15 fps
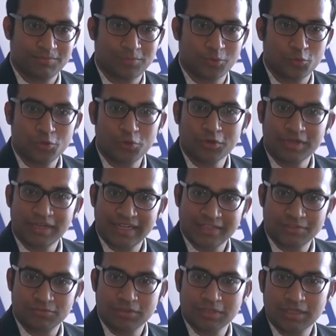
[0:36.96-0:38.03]
Blue Dot
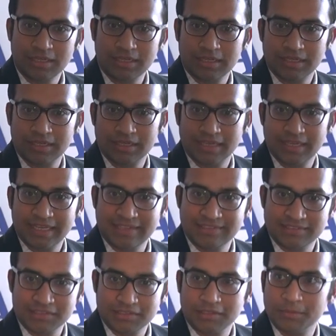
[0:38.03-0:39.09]
Network
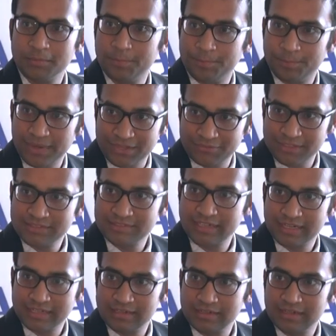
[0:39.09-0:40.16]
is a private
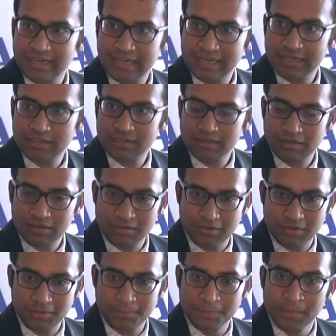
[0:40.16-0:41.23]
sector-led
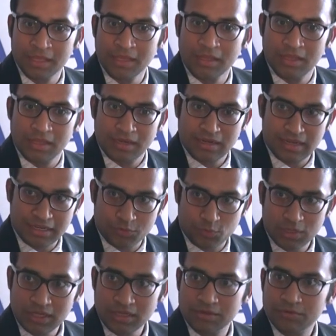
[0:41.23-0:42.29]

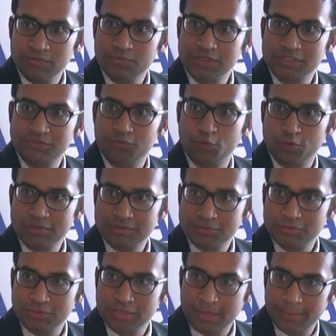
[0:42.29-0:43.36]
network which
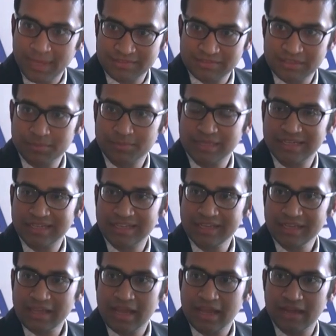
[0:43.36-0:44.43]
focuses on capacity
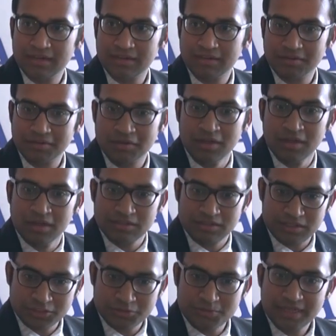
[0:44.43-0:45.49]
building and
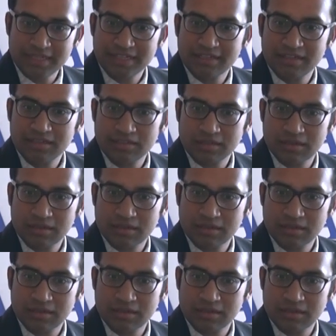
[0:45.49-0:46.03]
transparent